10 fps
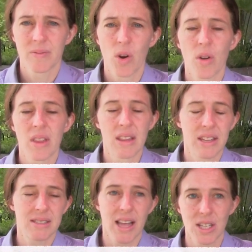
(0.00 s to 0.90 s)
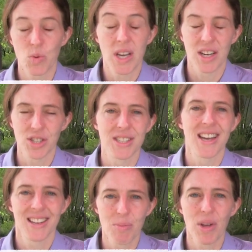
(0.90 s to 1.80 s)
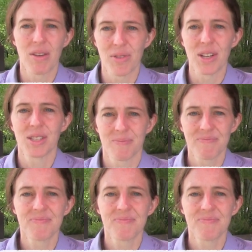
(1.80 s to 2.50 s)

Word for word: or uh, this last week, I should say, in Plainfield.